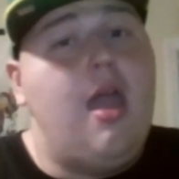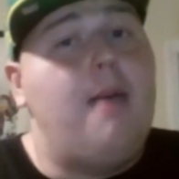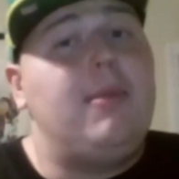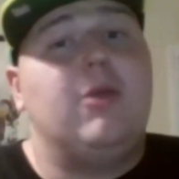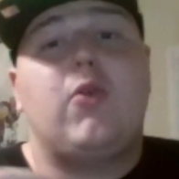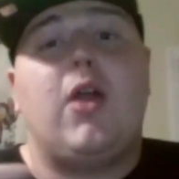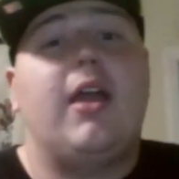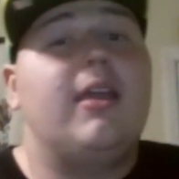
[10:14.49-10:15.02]
I
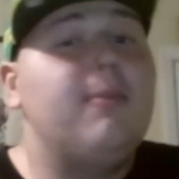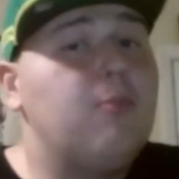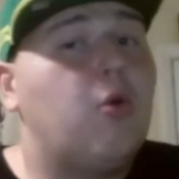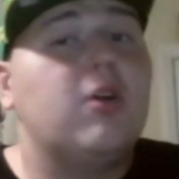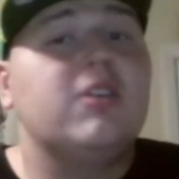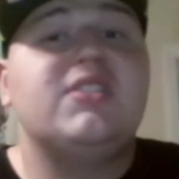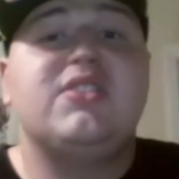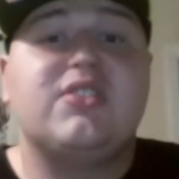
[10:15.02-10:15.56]
mean, Raheem
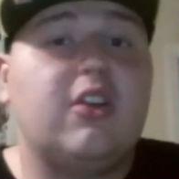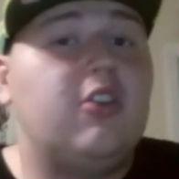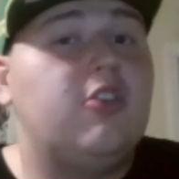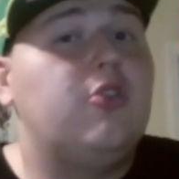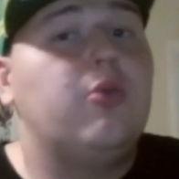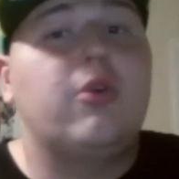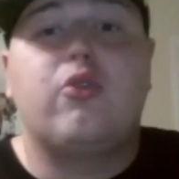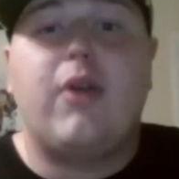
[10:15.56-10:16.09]
Morris is going to
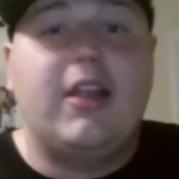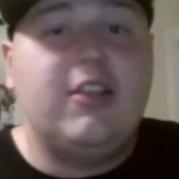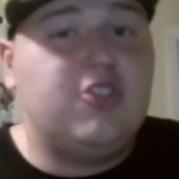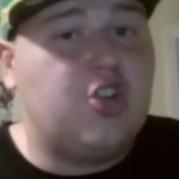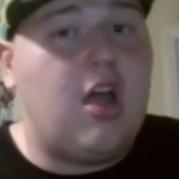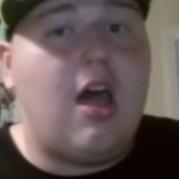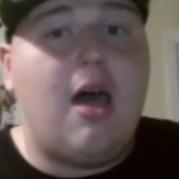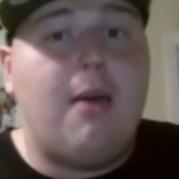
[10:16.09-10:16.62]
do a great
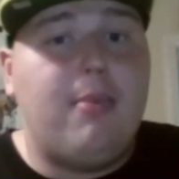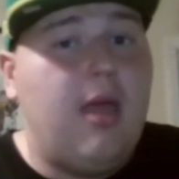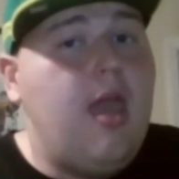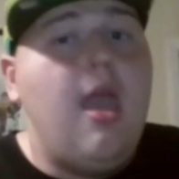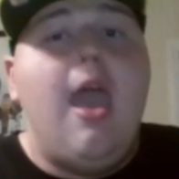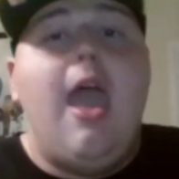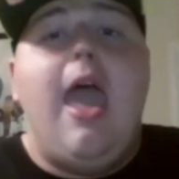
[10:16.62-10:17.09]
job